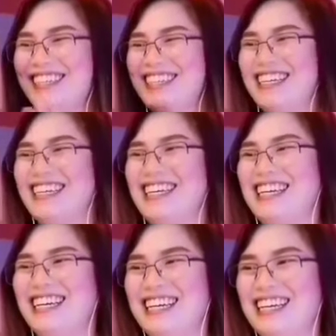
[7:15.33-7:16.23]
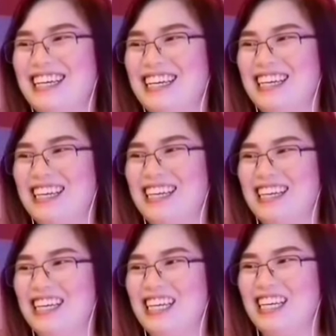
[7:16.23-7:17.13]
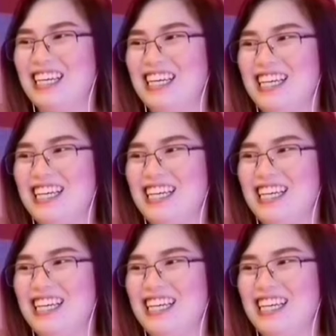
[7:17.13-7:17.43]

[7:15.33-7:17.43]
Nothing is said.